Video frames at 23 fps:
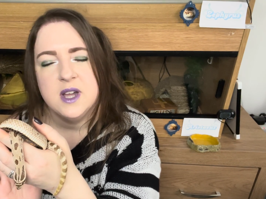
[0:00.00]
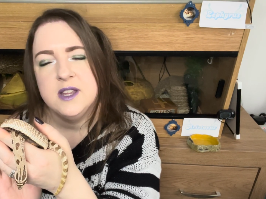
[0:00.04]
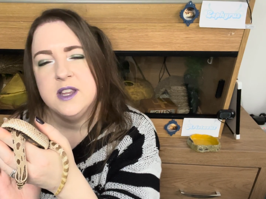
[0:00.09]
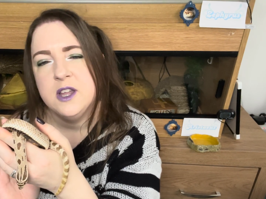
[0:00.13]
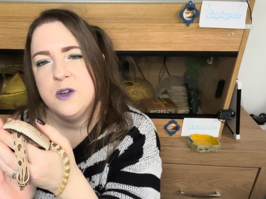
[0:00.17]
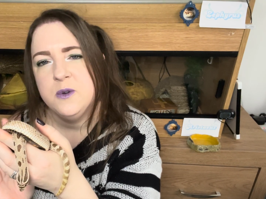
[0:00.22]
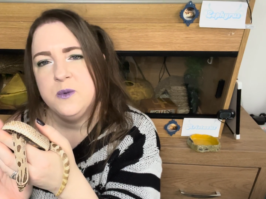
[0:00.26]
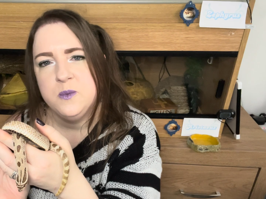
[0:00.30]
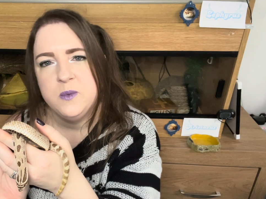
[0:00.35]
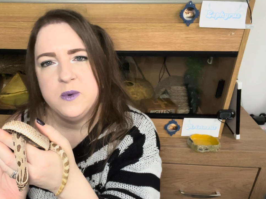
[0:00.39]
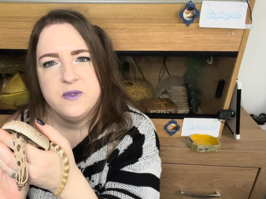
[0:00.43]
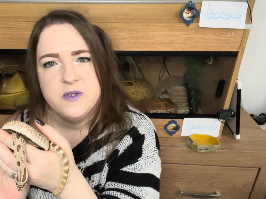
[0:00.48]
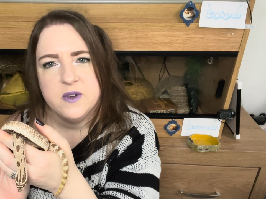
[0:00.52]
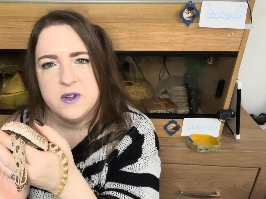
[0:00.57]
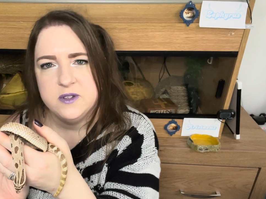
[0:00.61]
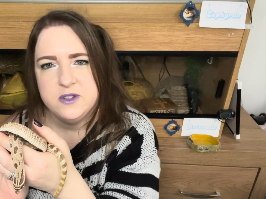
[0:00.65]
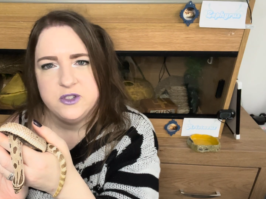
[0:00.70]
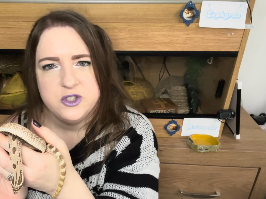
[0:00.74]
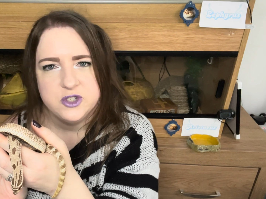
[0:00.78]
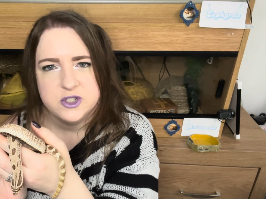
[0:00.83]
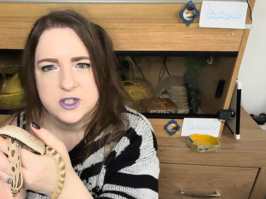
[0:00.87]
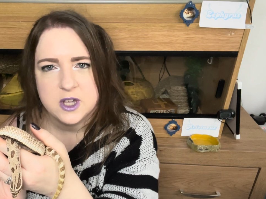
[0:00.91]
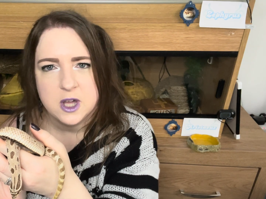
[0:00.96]
I know we've
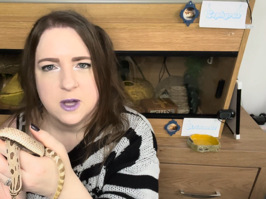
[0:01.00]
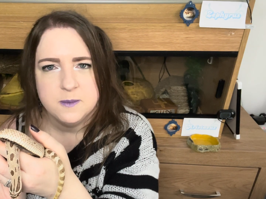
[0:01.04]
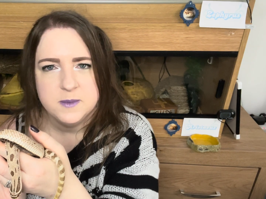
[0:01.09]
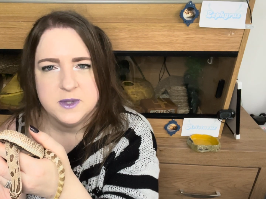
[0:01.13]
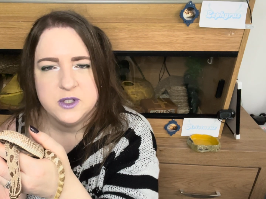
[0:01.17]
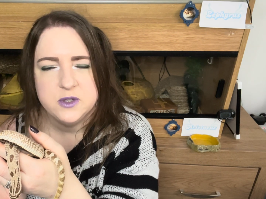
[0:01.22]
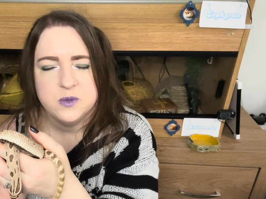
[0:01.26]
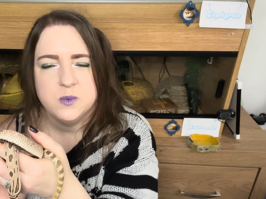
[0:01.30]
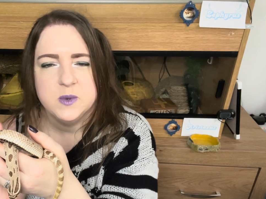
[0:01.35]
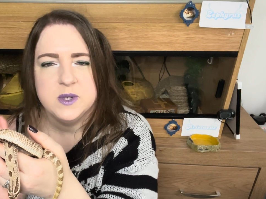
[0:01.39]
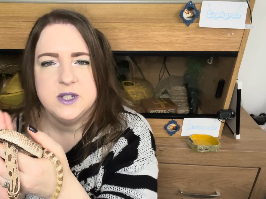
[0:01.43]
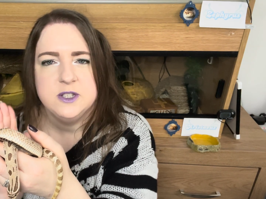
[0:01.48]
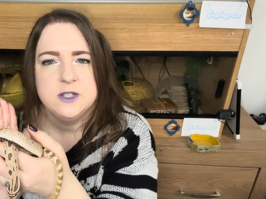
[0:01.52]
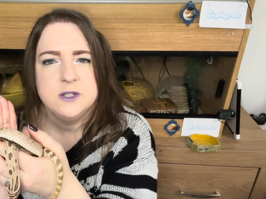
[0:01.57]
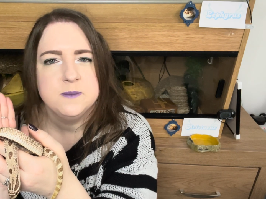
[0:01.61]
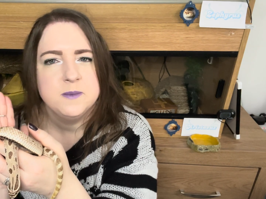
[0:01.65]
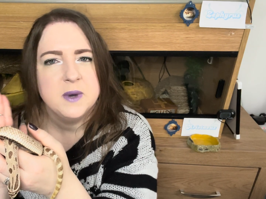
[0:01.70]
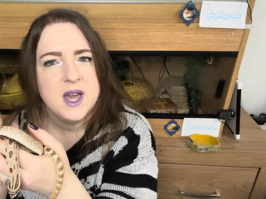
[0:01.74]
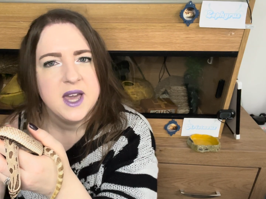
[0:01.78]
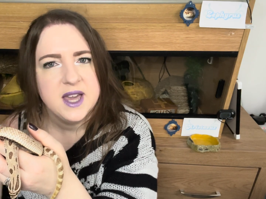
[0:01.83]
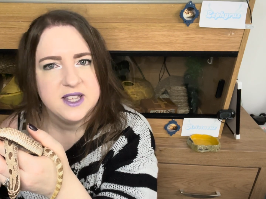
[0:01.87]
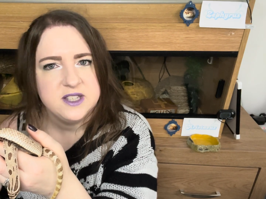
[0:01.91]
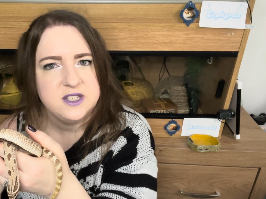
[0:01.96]
only just come into winter,
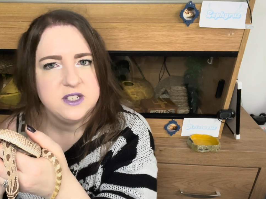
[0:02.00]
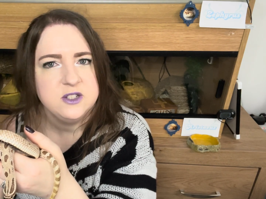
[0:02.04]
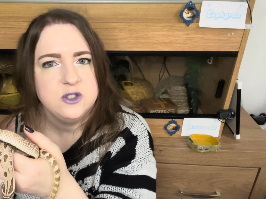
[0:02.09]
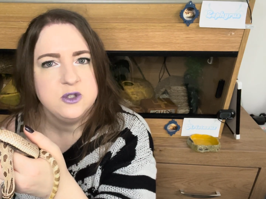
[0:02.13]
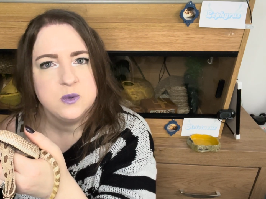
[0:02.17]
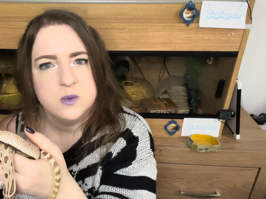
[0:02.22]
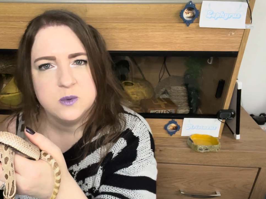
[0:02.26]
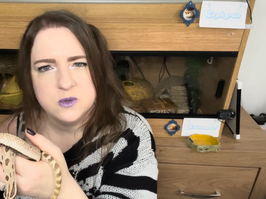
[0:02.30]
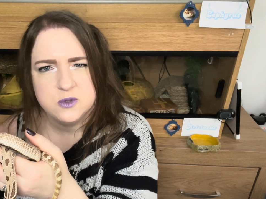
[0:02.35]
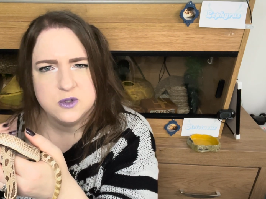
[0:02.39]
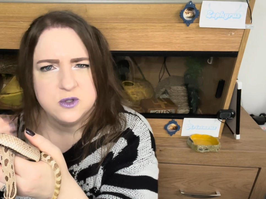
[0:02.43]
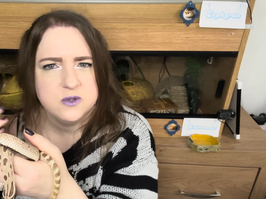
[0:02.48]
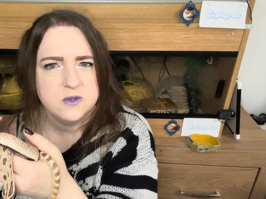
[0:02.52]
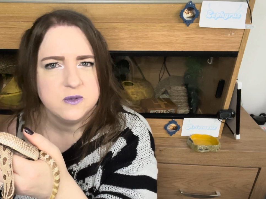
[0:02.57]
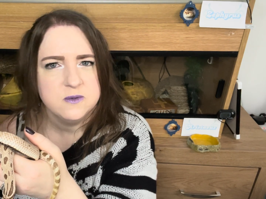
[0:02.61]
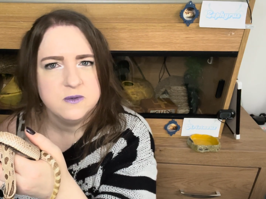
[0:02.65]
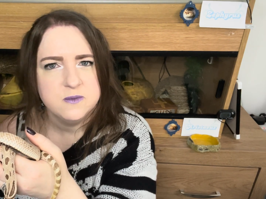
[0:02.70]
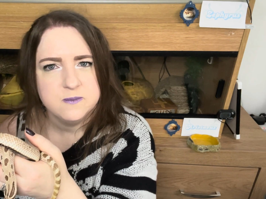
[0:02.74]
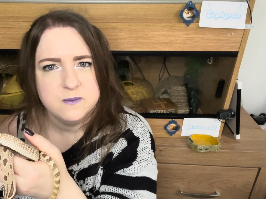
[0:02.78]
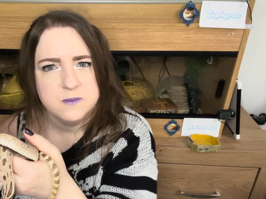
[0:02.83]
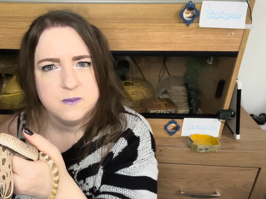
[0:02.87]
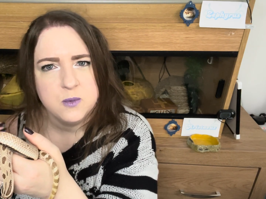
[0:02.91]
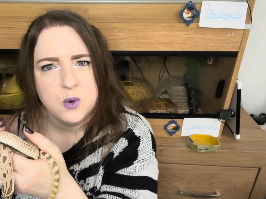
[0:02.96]
but heading towards sort
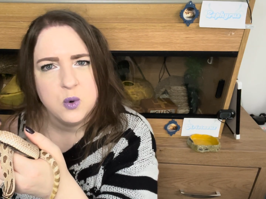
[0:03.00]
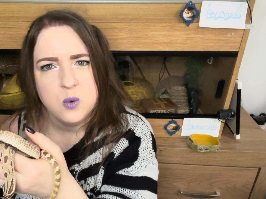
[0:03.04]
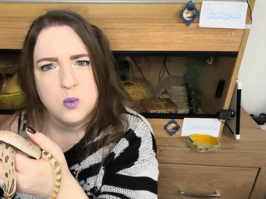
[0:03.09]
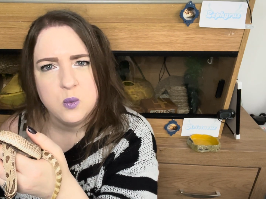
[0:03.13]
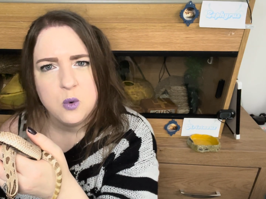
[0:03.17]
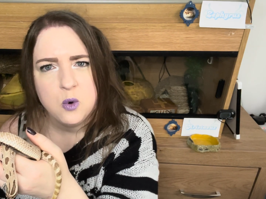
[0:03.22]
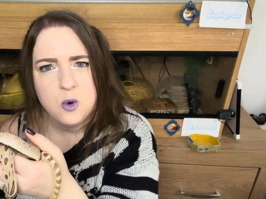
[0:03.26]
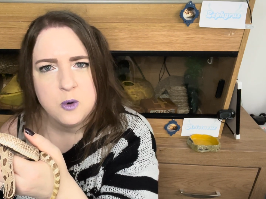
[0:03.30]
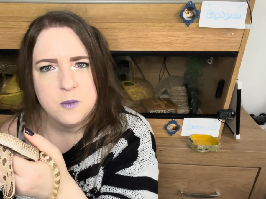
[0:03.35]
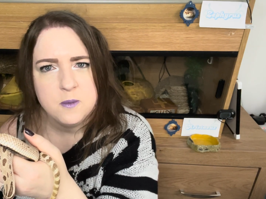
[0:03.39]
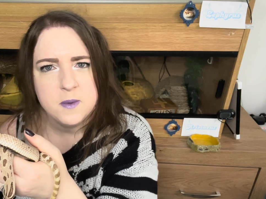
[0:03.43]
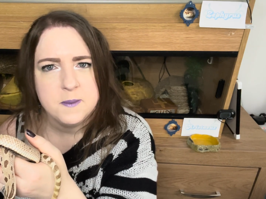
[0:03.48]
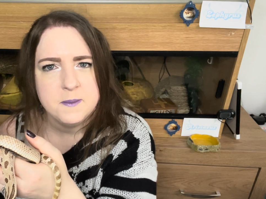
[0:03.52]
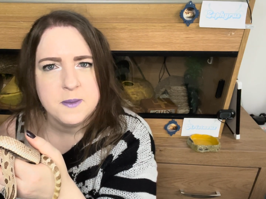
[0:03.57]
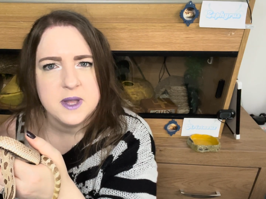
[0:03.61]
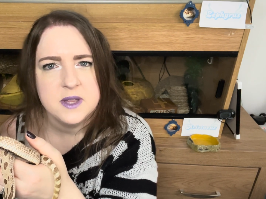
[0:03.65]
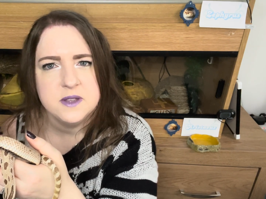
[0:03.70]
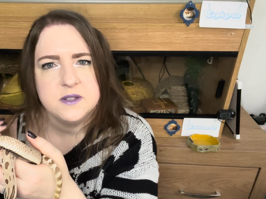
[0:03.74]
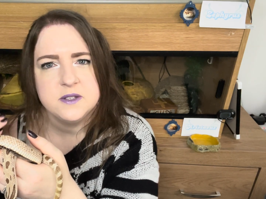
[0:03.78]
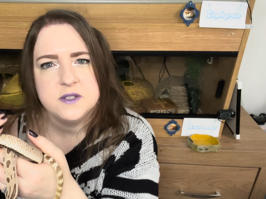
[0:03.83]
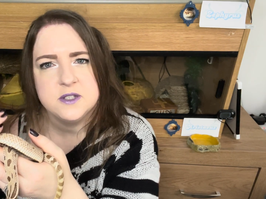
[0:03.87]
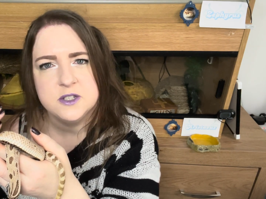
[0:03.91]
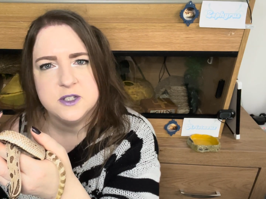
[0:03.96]
of more warmer
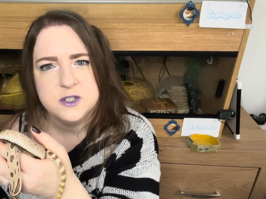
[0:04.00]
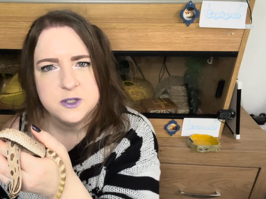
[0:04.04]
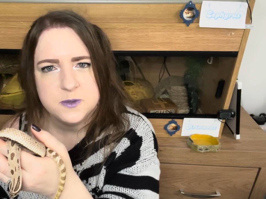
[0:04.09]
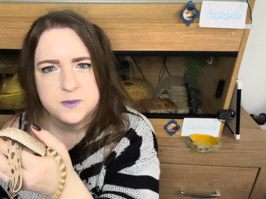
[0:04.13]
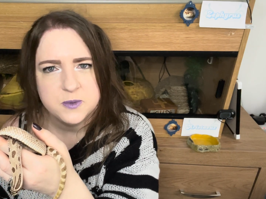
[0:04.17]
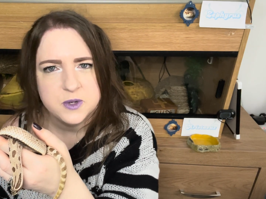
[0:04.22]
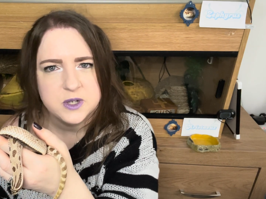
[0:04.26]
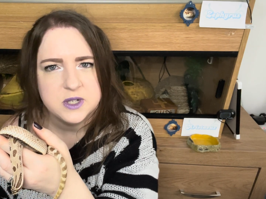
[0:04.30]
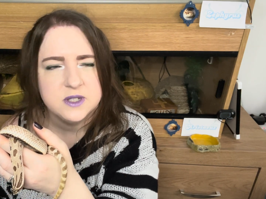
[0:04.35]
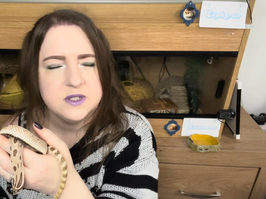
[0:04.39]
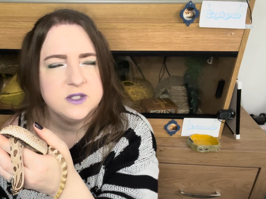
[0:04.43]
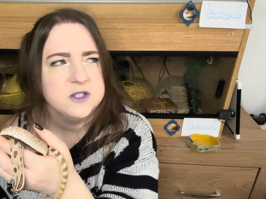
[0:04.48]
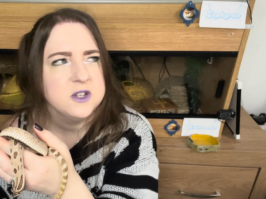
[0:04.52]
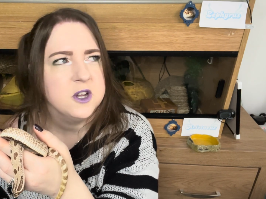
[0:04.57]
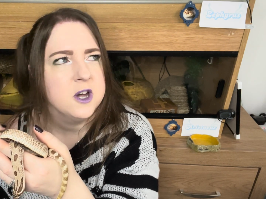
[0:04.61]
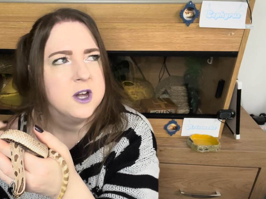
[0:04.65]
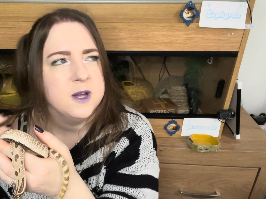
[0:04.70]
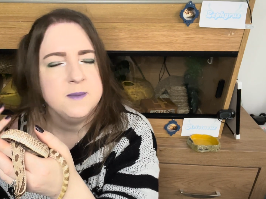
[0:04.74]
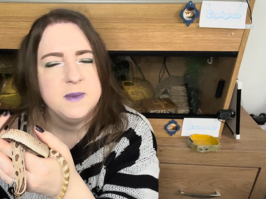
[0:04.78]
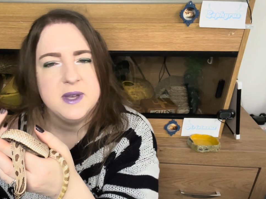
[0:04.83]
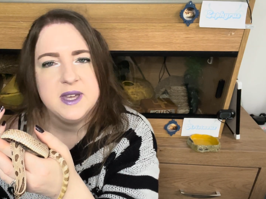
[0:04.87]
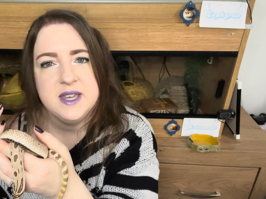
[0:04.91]
months and springtime.